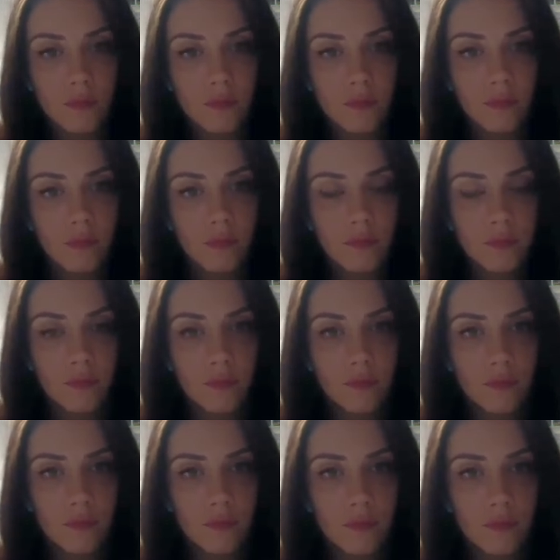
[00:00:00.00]

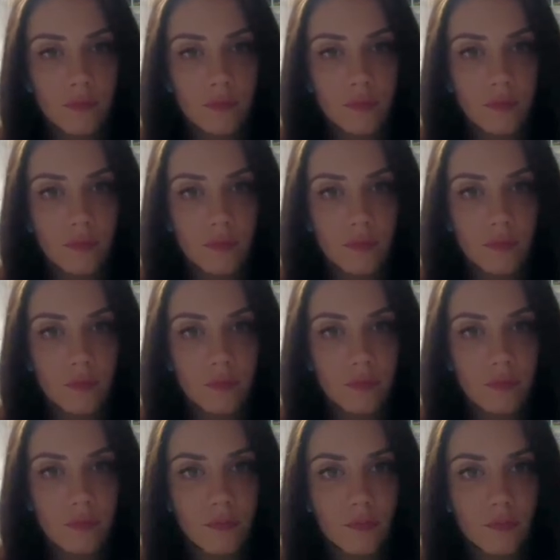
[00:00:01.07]

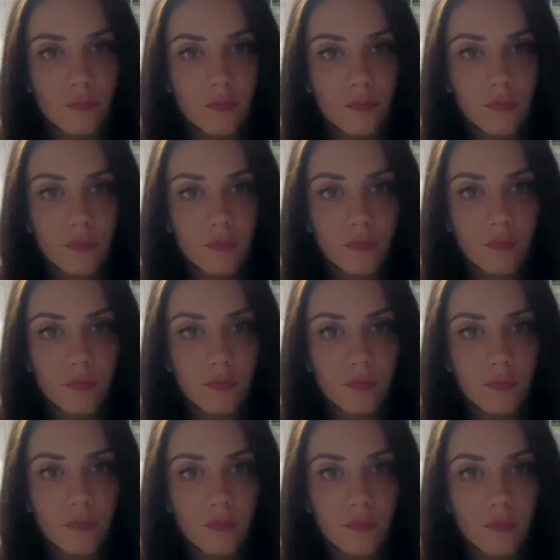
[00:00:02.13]

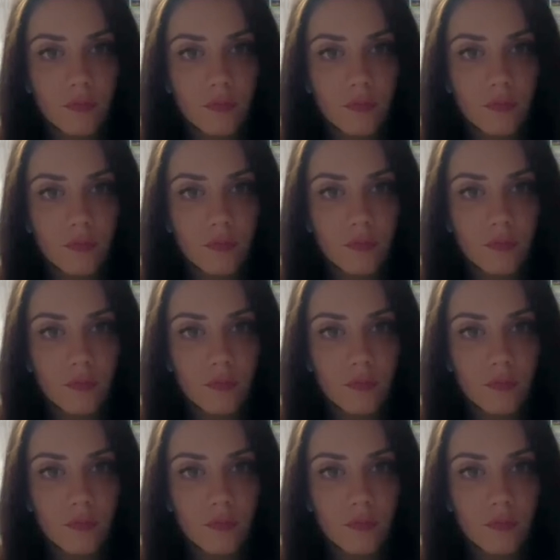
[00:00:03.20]
No words are spoken by the person on screen.